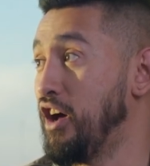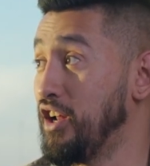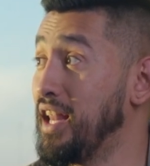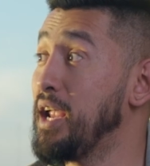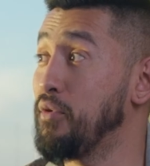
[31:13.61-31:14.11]
On
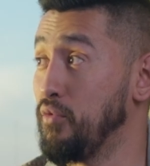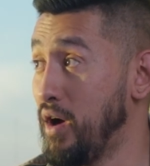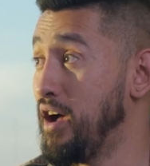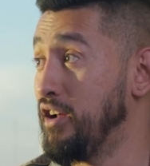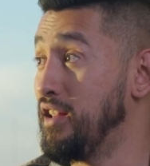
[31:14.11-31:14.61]
a labor
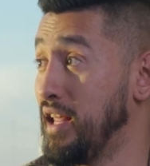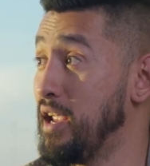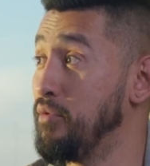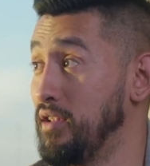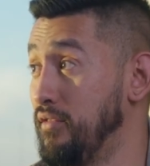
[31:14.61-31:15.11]

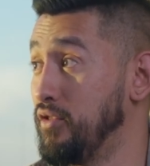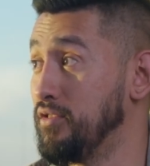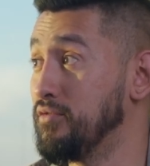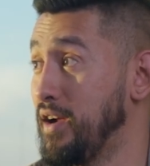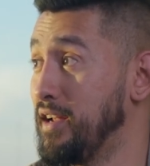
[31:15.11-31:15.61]
level, right?